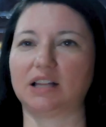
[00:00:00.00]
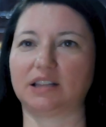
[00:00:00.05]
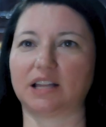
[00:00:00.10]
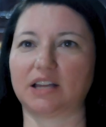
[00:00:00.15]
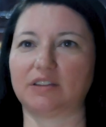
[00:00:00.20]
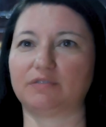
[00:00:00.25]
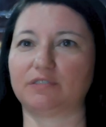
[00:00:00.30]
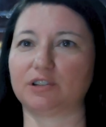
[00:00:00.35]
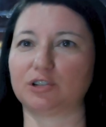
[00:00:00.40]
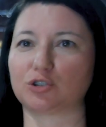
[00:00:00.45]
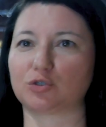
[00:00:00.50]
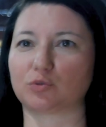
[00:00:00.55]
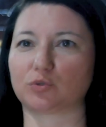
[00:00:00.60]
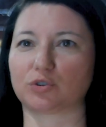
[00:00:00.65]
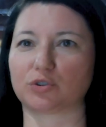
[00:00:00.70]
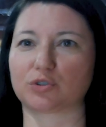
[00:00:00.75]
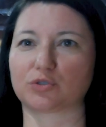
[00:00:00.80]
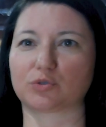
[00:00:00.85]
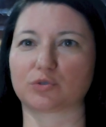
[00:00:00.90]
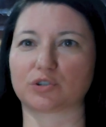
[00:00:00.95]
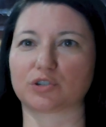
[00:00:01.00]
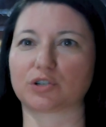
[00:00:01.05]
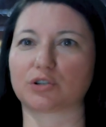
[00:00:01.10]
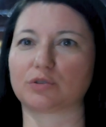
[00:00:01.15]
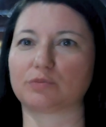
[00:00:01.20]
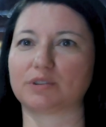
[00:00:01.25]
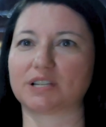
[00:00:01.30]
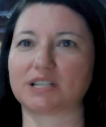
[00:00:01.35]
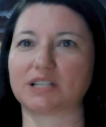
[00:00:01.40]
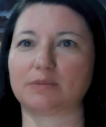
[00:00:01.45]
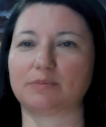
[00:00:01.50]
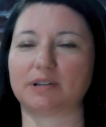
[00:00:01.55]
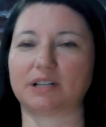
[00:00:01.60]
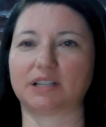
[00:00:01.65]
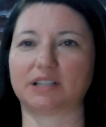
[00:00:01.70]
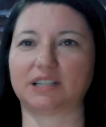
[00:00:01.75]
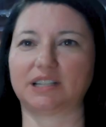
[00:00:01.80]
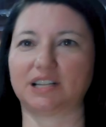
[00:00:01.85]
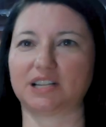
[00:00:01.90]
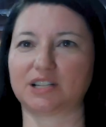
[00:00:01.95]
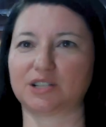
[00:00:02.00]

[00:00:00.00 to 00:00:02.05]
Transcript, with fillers: life insurance, short-term disability,